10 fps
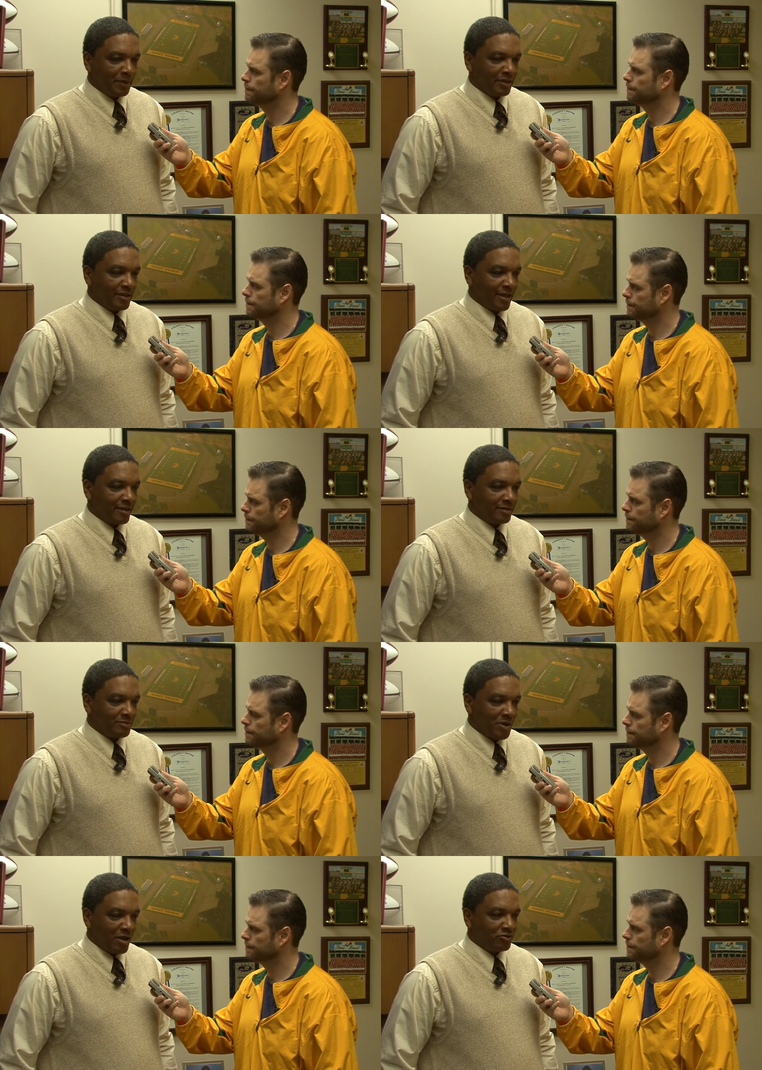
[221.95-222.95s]
Speaker 1: but they can
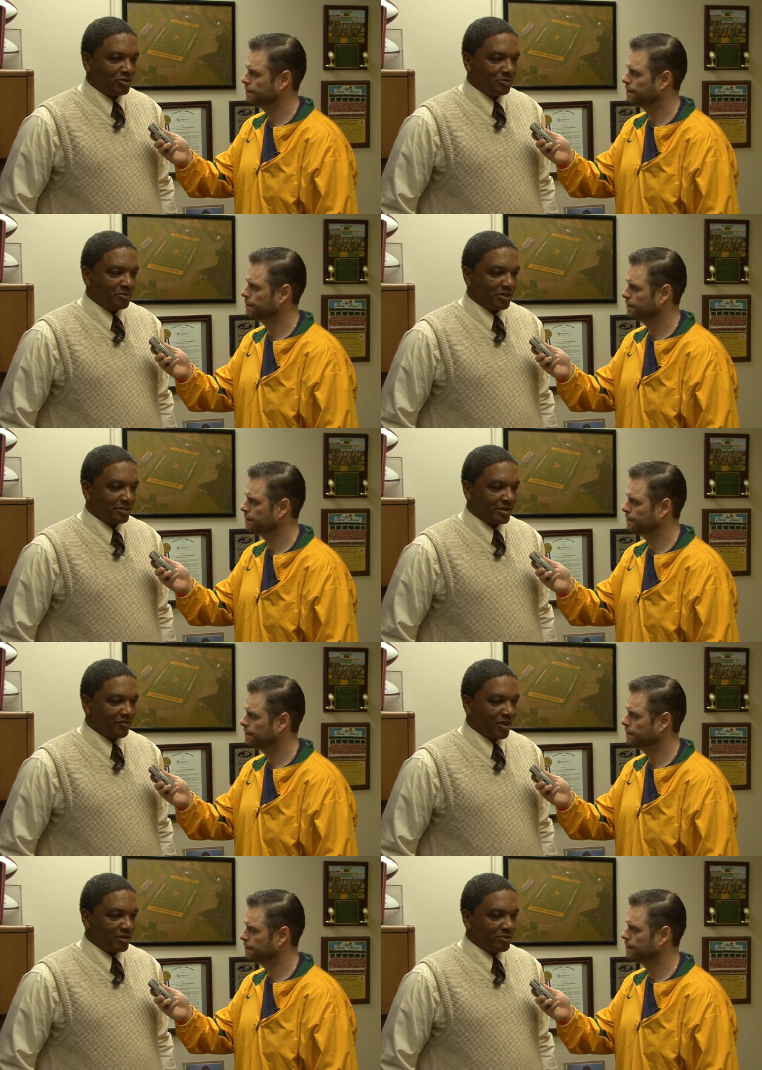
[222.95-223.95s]
pound you because they've
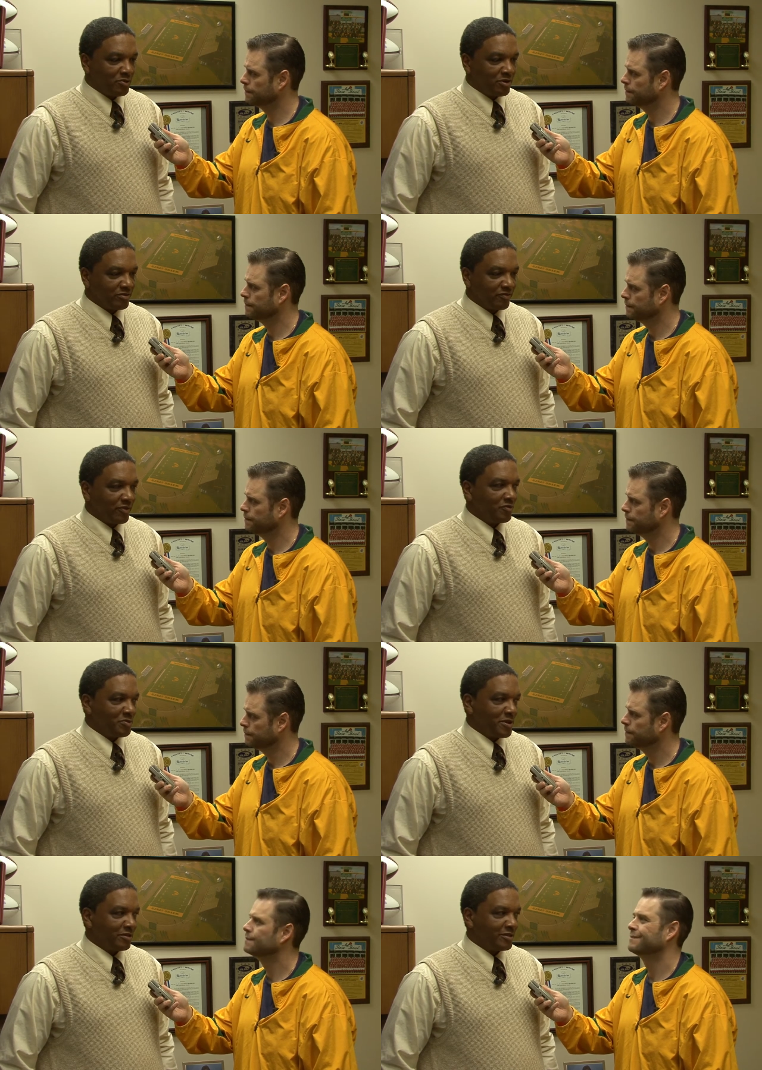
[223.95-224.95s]
got a 250
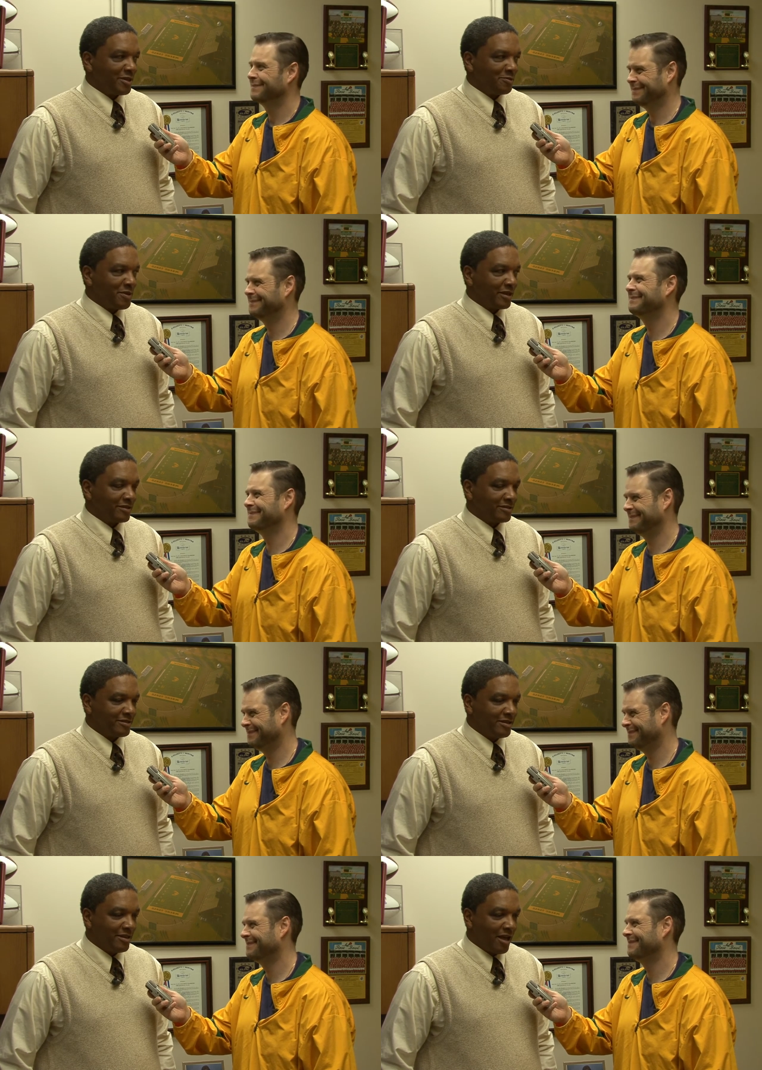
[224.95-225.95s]
pound tailback that's
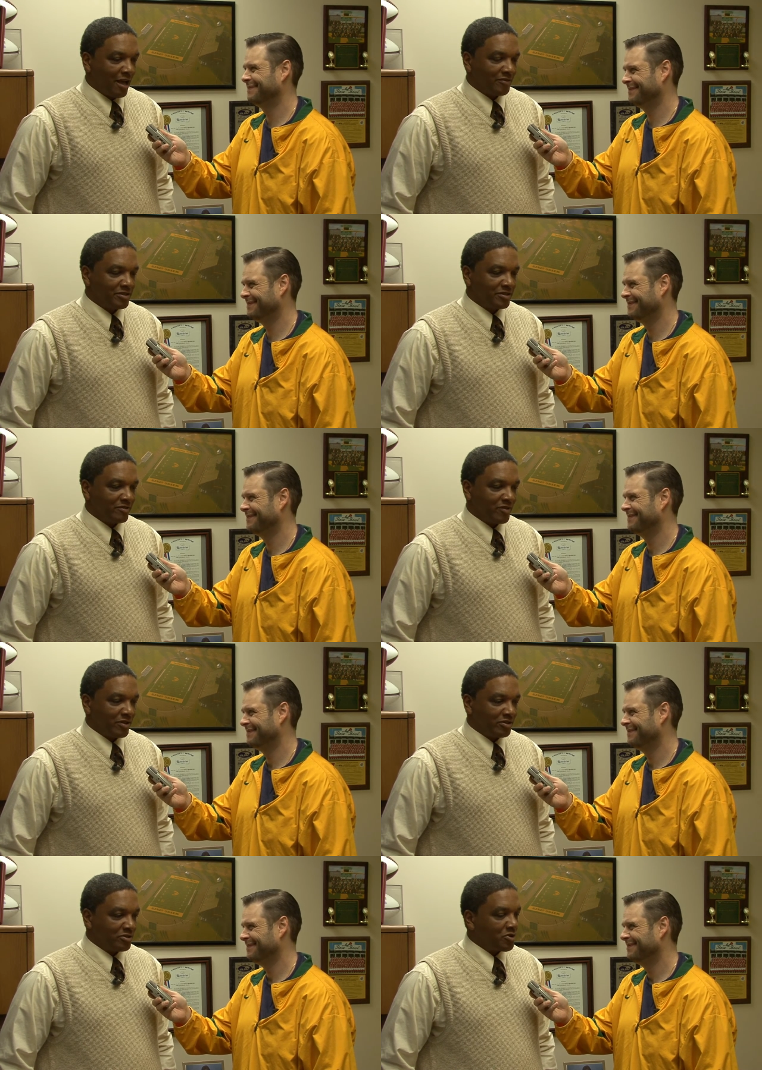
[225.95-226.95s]
obviously
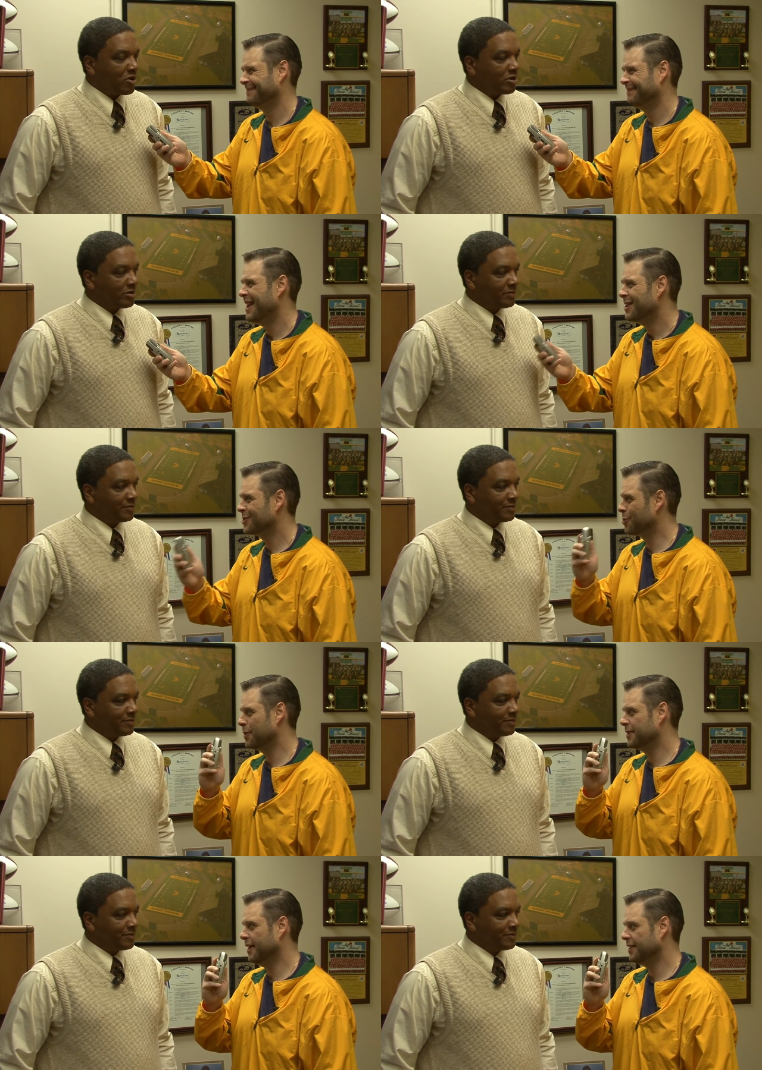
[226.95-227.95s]
very strong.
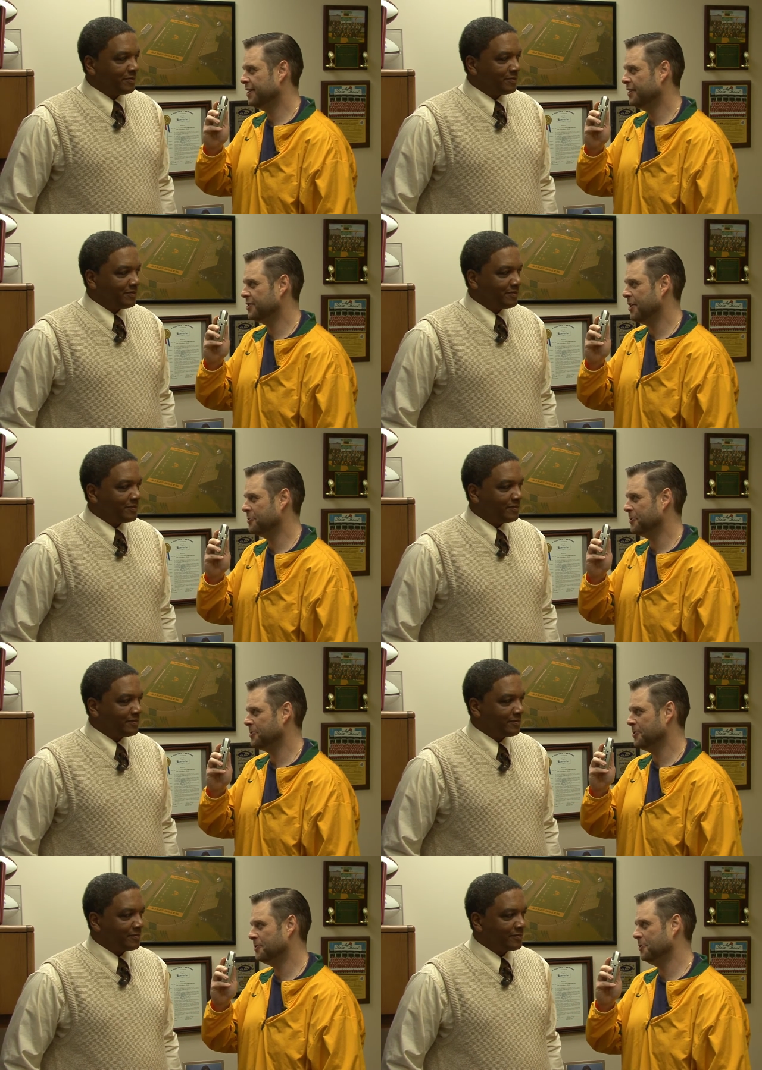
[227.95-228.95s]
Speaker 2: Scored a ton of touchdowns
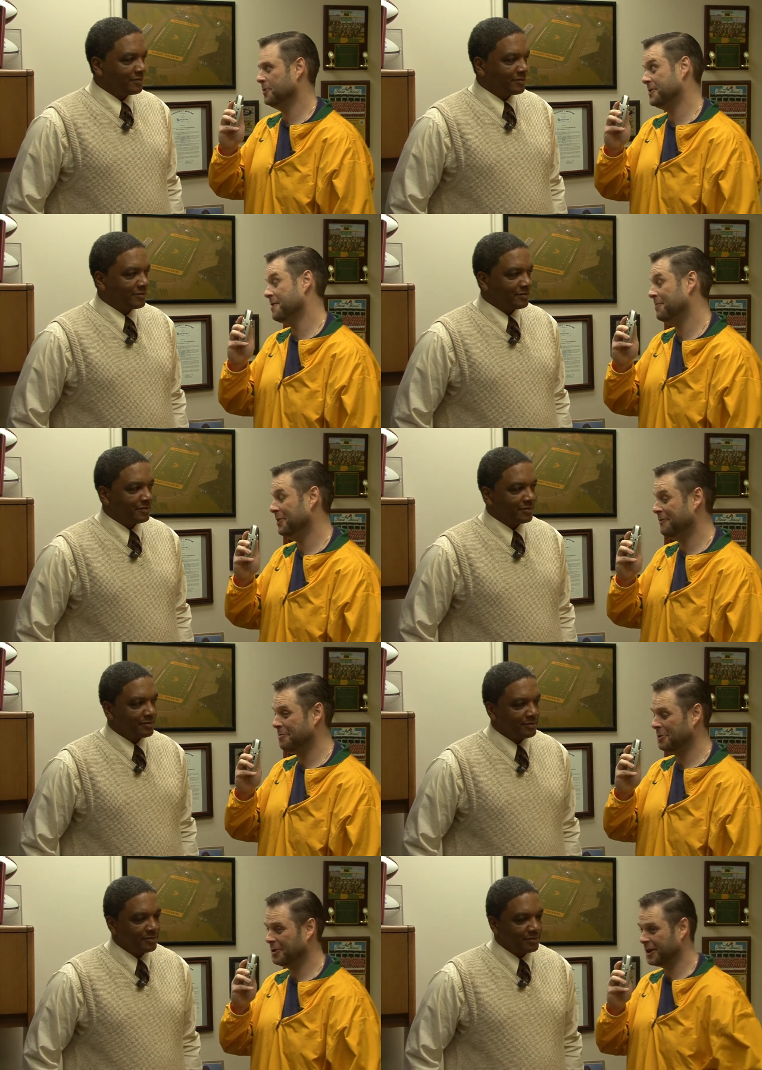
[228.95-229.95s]
this year too. It's
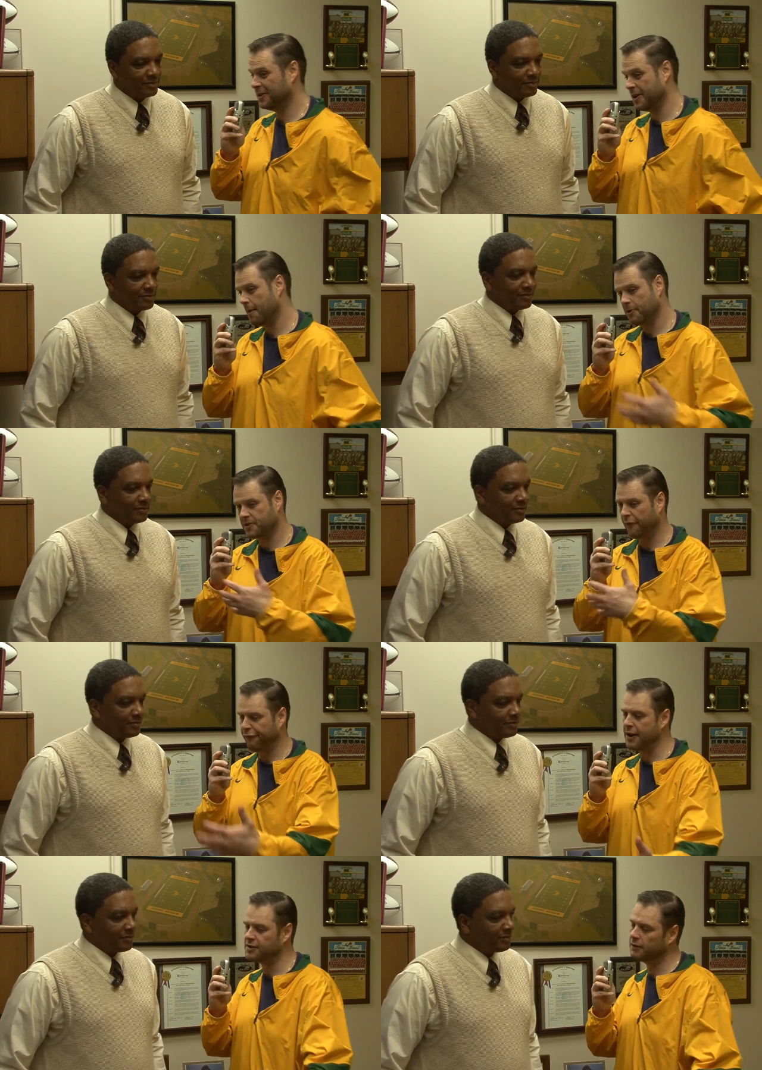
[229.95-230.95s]
unbelievable looking at the numbers.
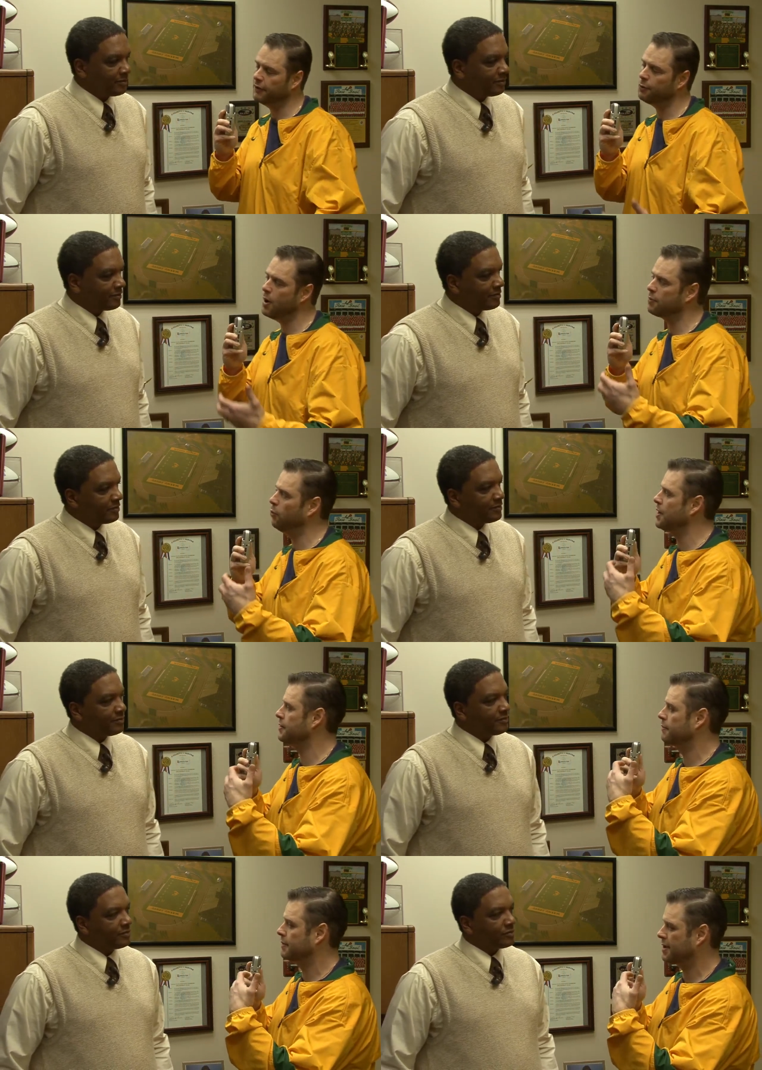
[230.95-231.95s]
Defensively, what what
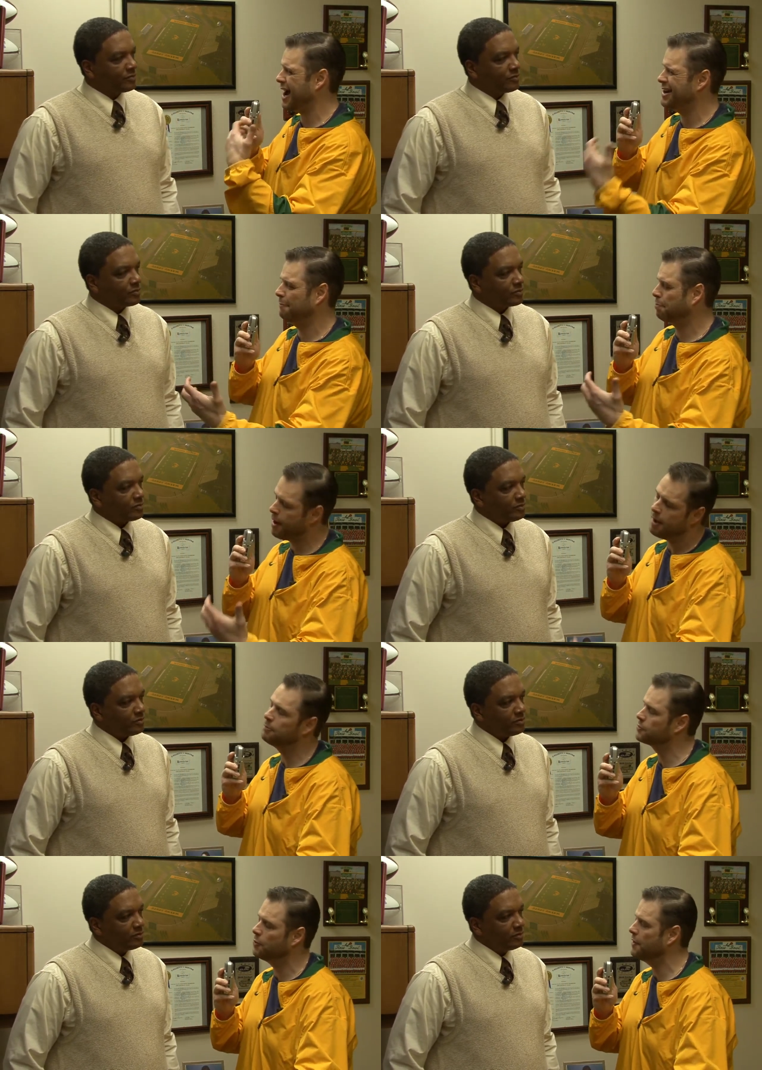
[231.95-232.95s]
kind of
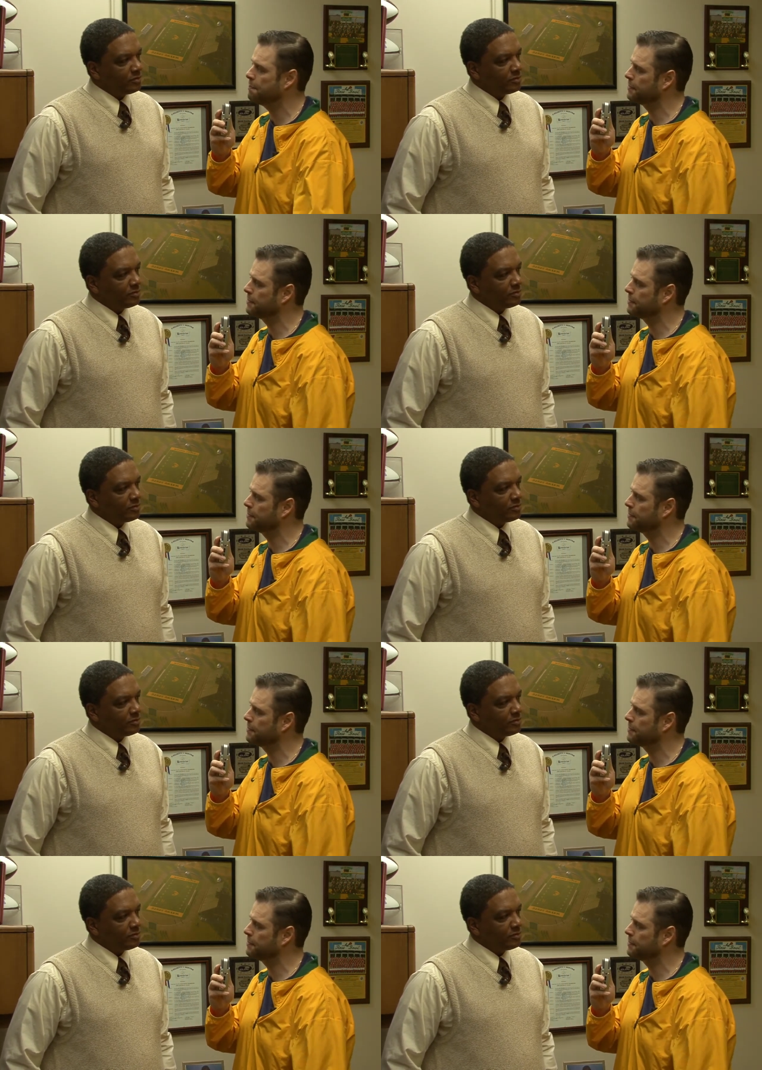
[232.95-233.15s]
problems will they